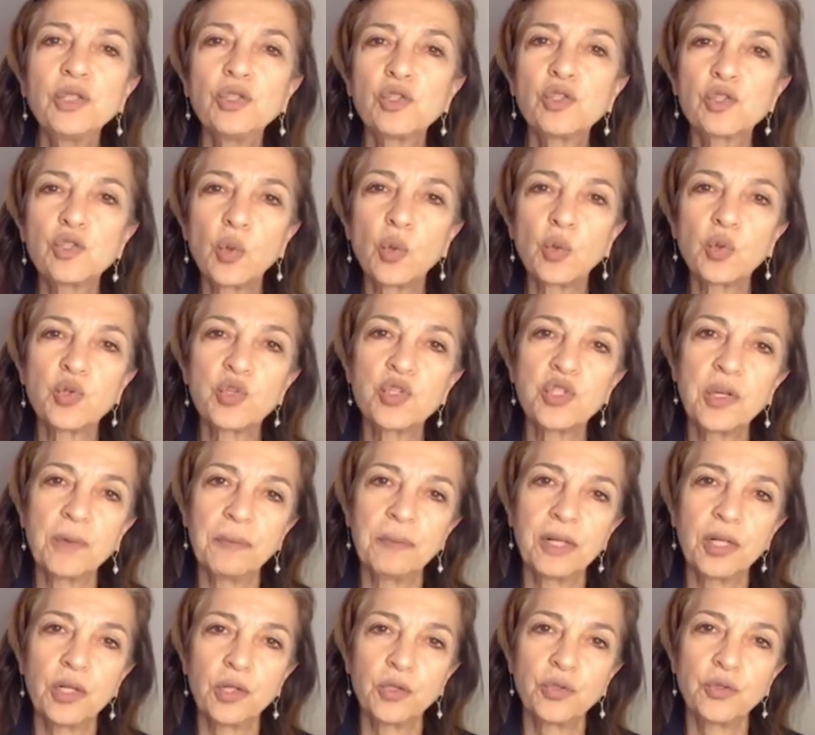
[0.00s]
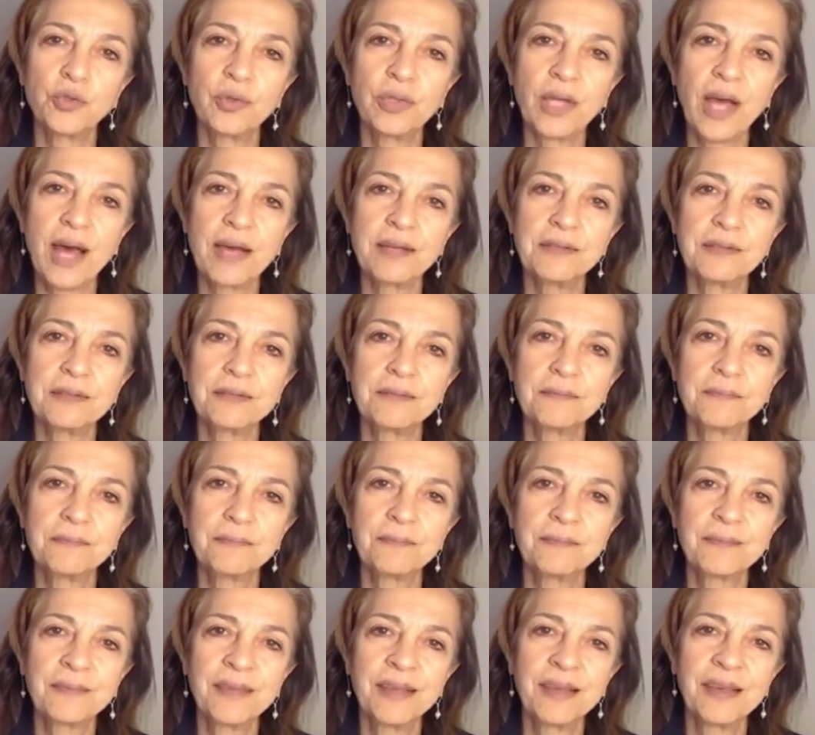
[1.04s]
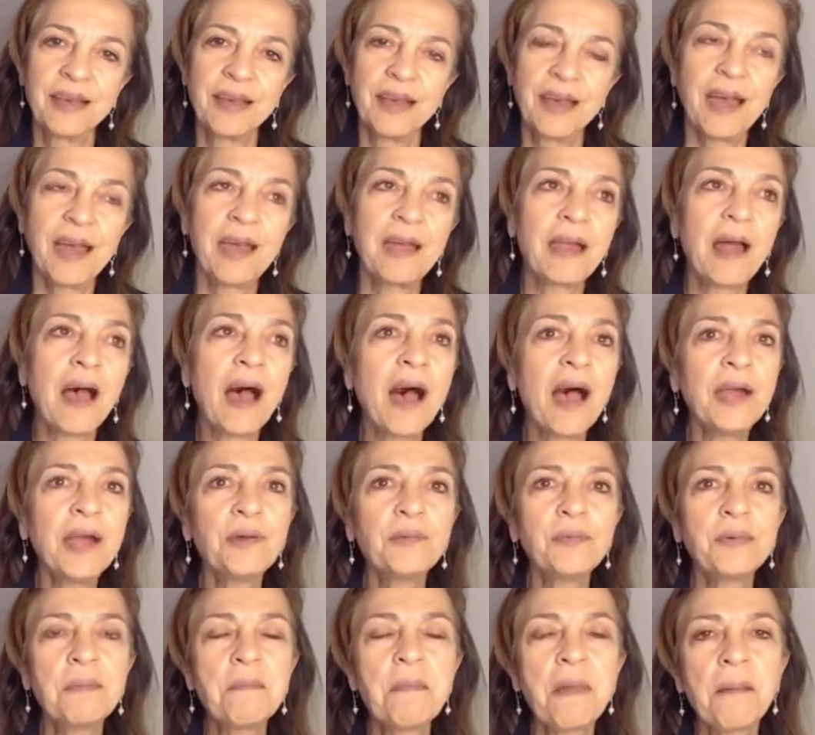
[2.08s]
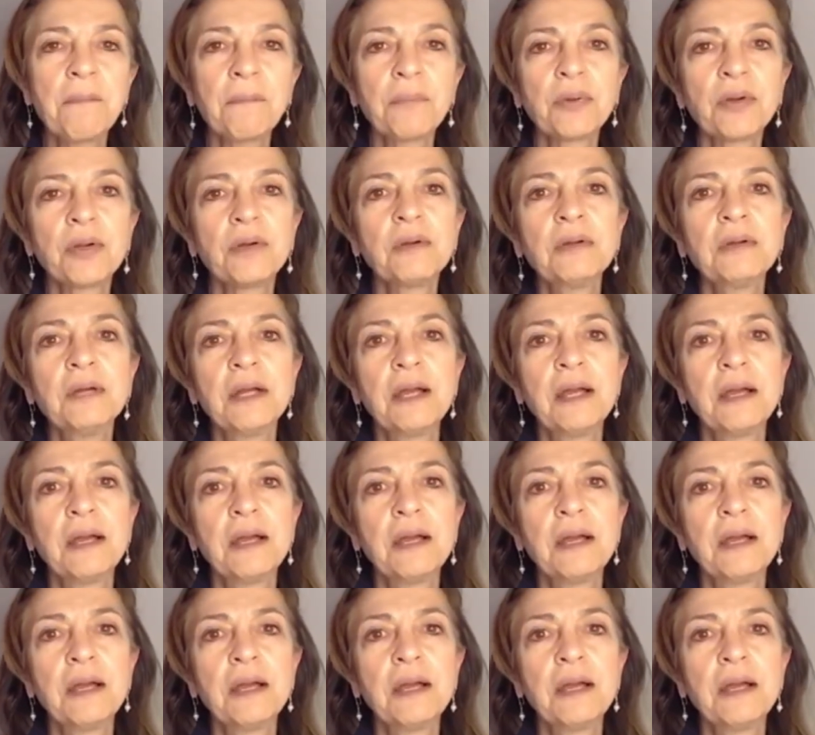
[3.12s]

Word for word: so similar to that. And I remember,